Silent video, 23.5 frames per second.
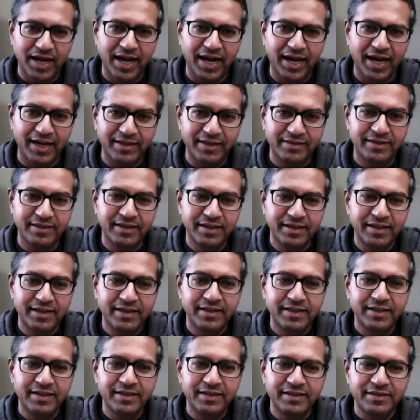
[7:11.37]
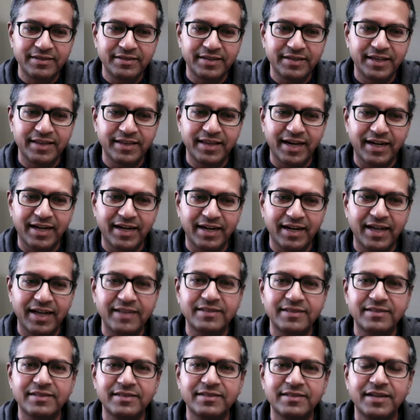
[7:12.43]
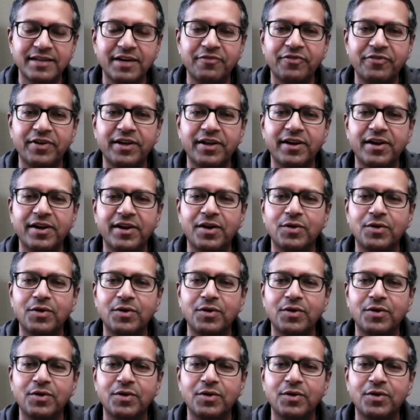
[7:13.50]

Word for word: and say that let's start with